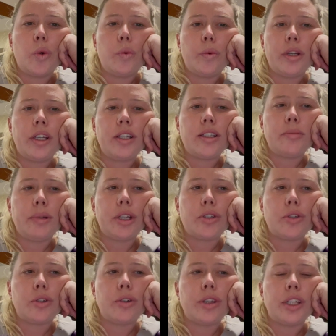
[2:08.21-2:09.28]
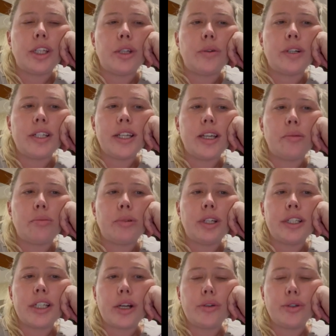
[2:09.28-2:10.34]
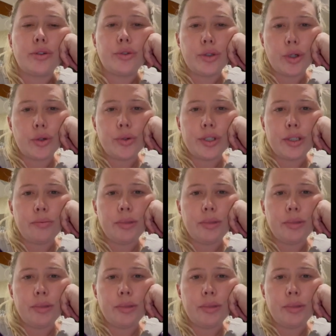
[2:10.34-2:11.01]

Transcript: we need to make sure that you are tampering down your dose,